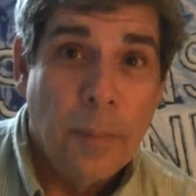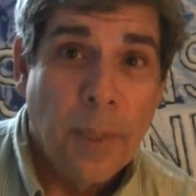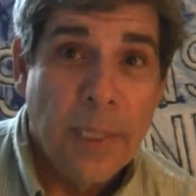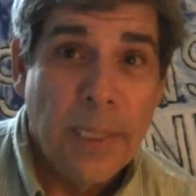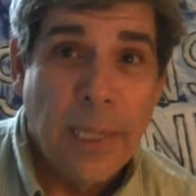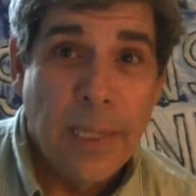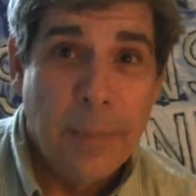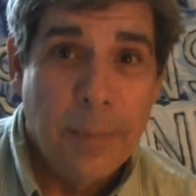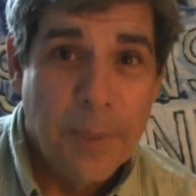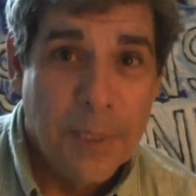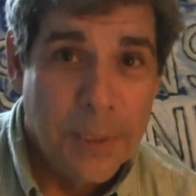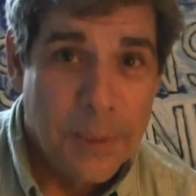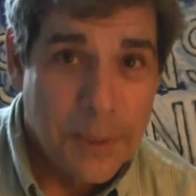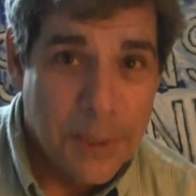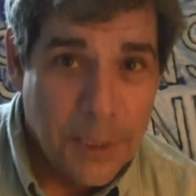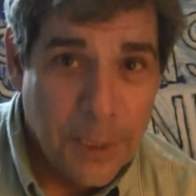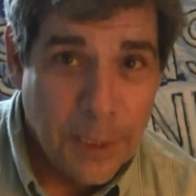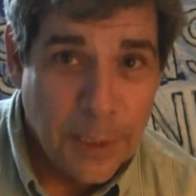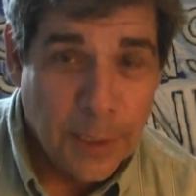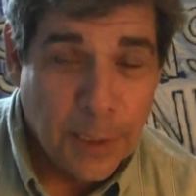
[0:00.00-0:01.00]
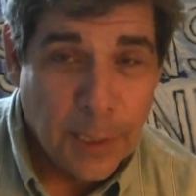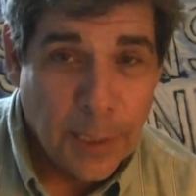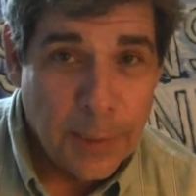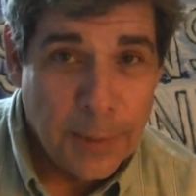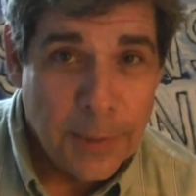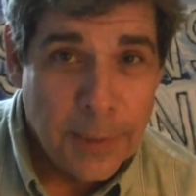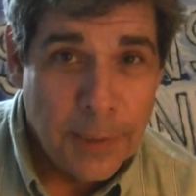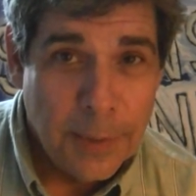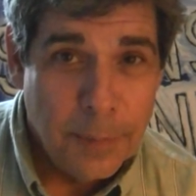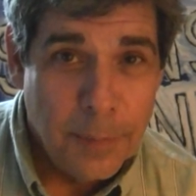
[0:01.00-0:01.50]
My name is Nick A.
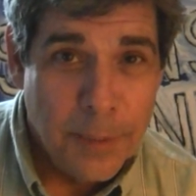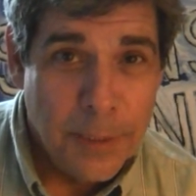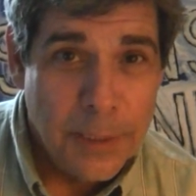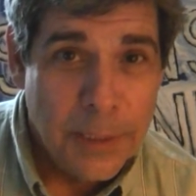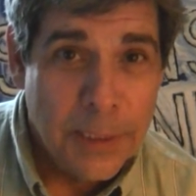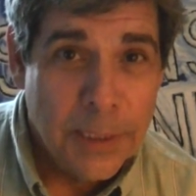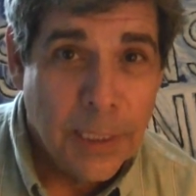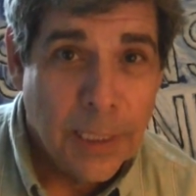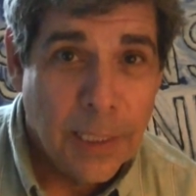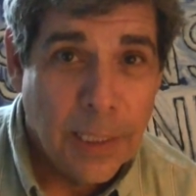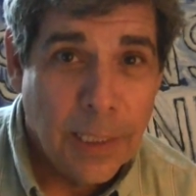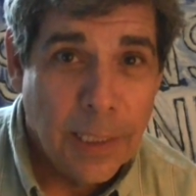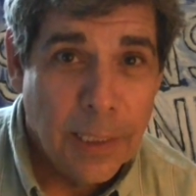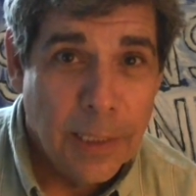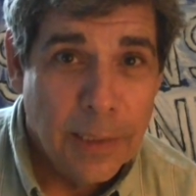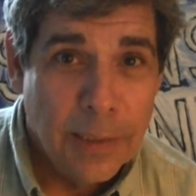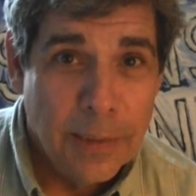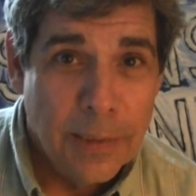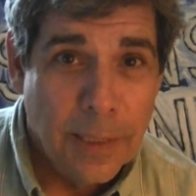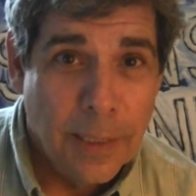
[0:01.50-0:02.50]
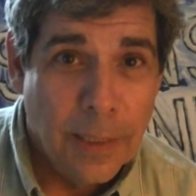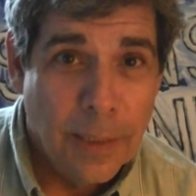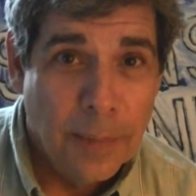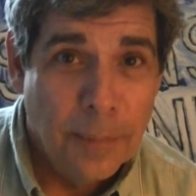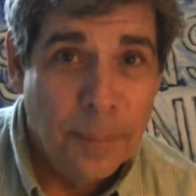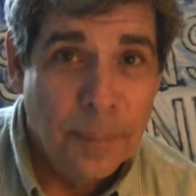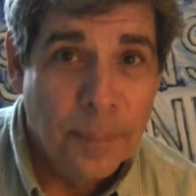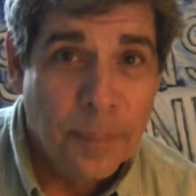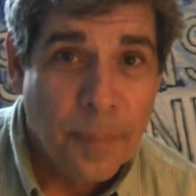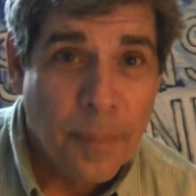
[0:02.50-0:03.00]
Demas, and
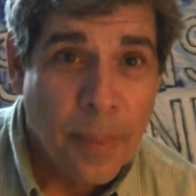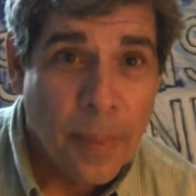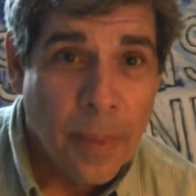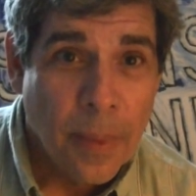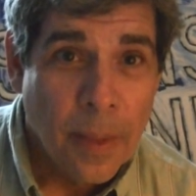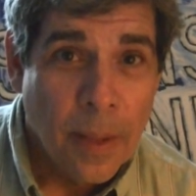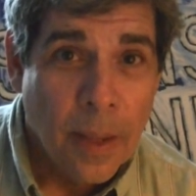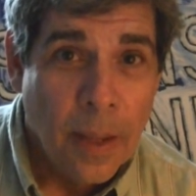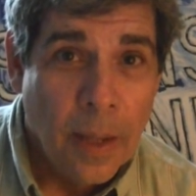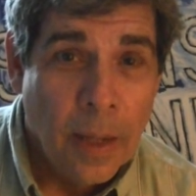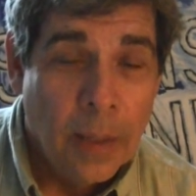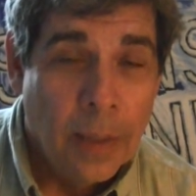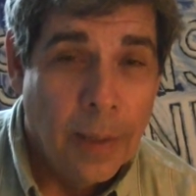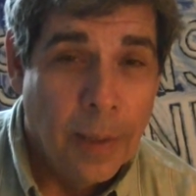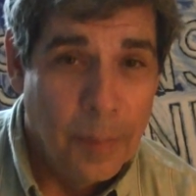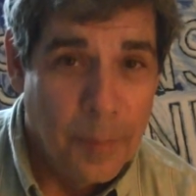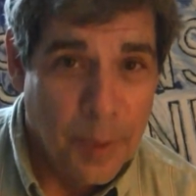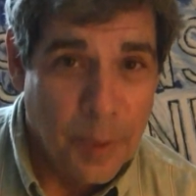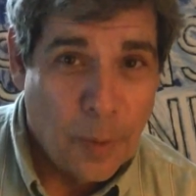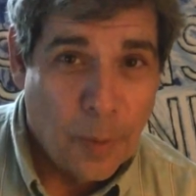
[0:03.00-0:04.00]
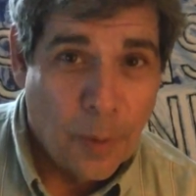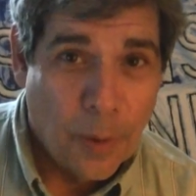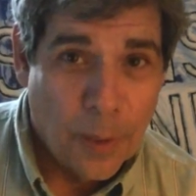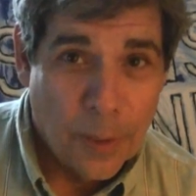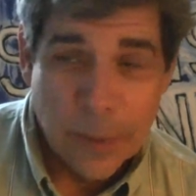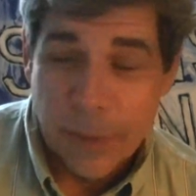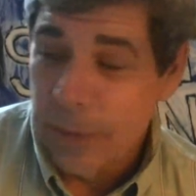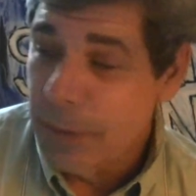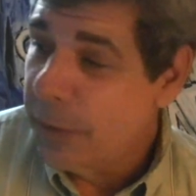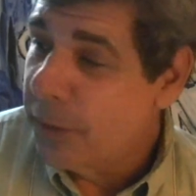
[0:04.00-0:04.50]
um, I'm an
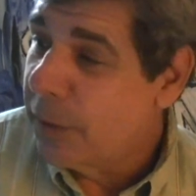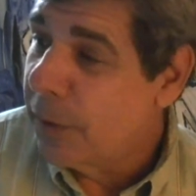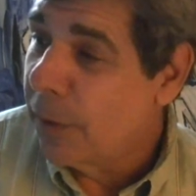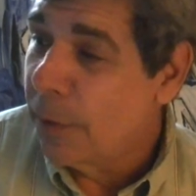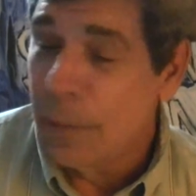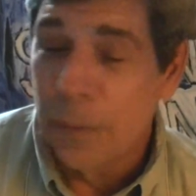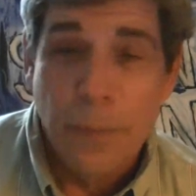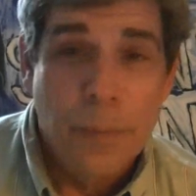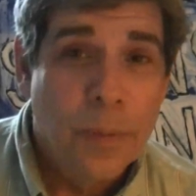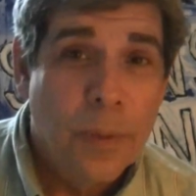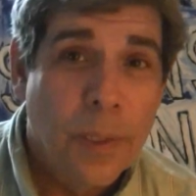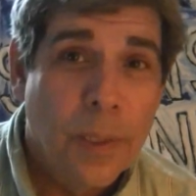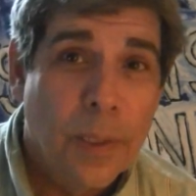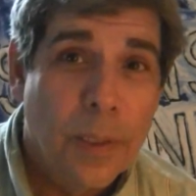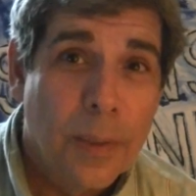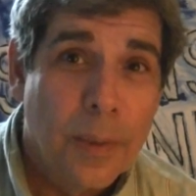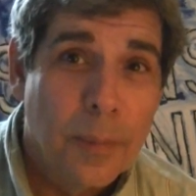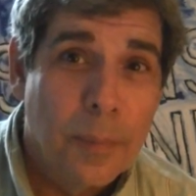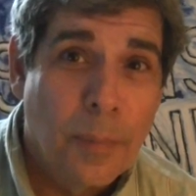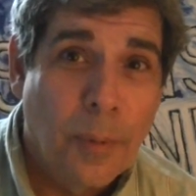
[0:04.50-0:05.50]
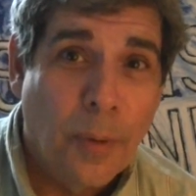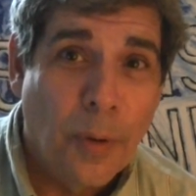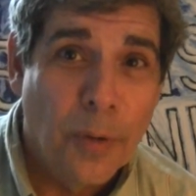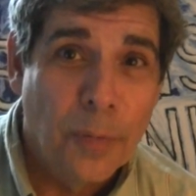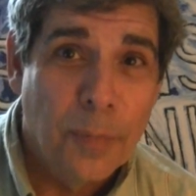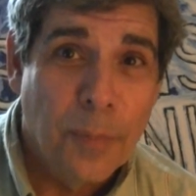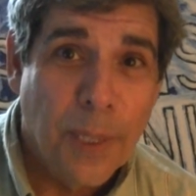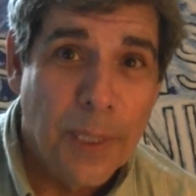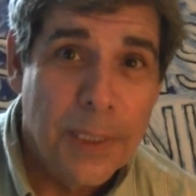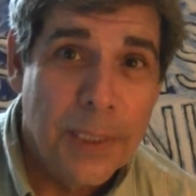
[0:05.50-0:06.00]
artist, so uh, part
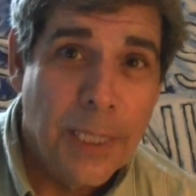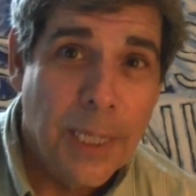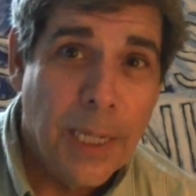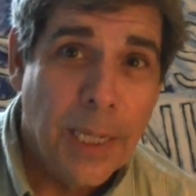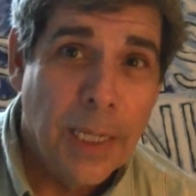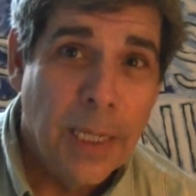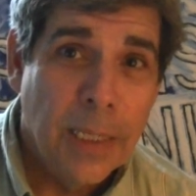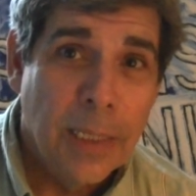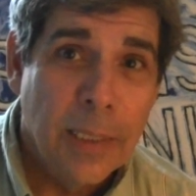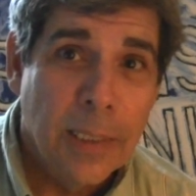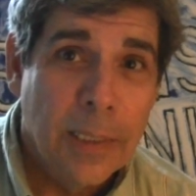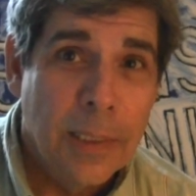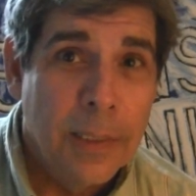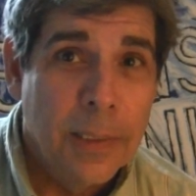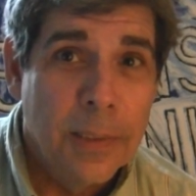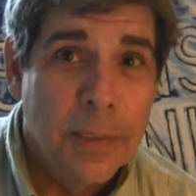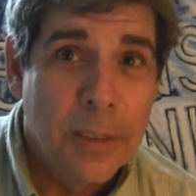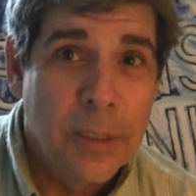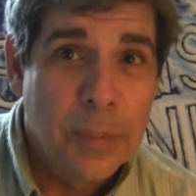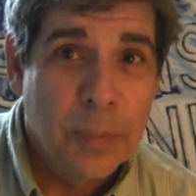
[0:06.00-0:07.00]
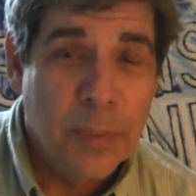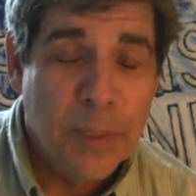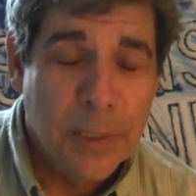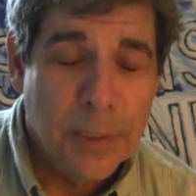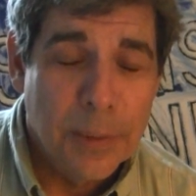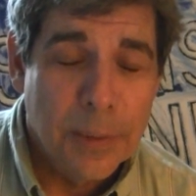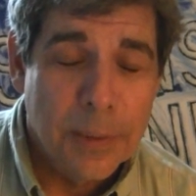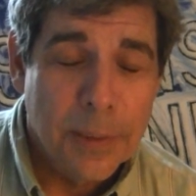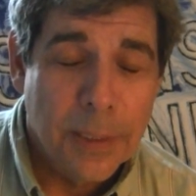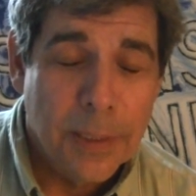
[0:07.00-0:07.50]
of my day is
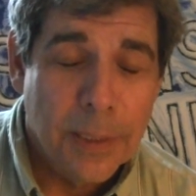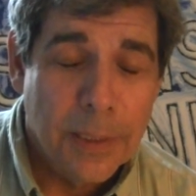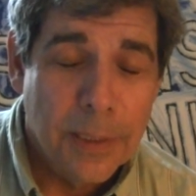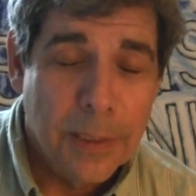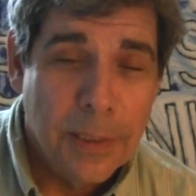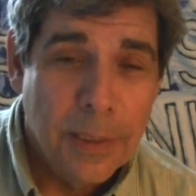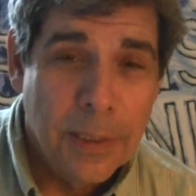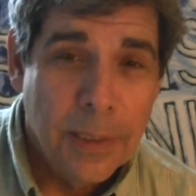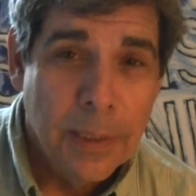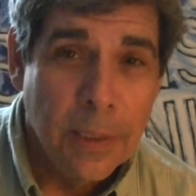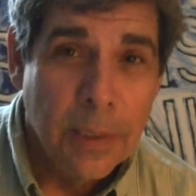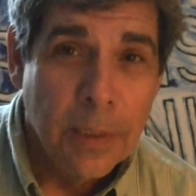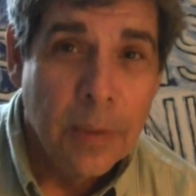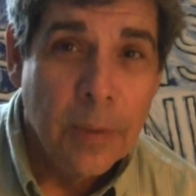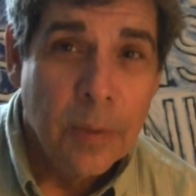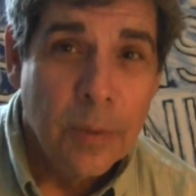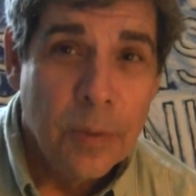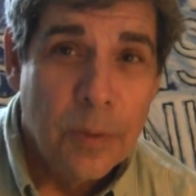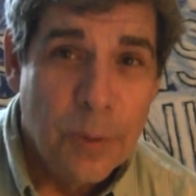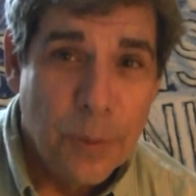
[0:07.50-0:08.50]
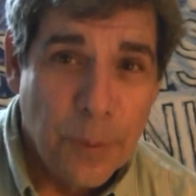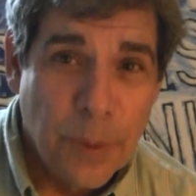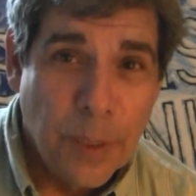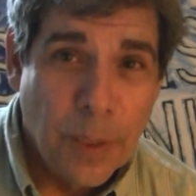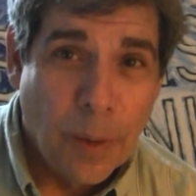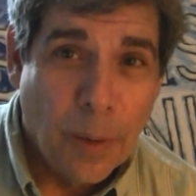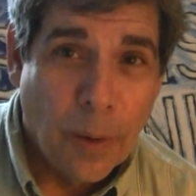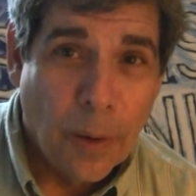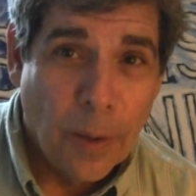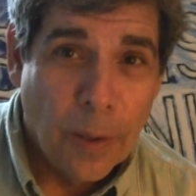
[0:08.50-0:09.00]
spent uh, doing
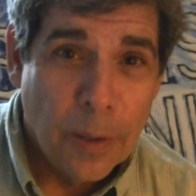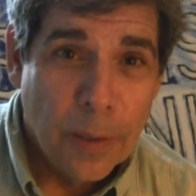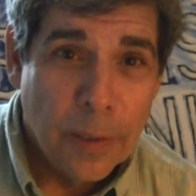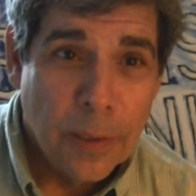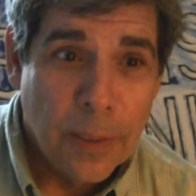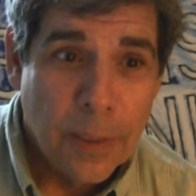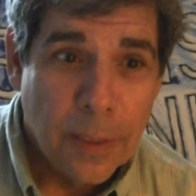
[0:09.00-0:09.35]
art.